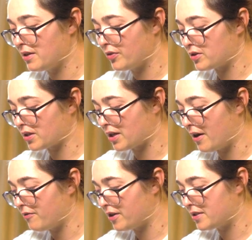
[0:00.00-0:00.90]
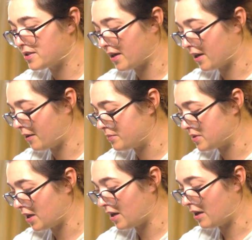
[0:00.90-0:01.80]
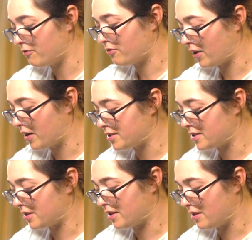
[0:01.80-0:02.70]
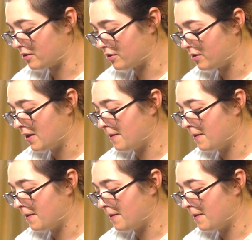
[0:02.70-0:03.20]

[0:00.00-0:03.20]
There's a confidence that comes in for us to heal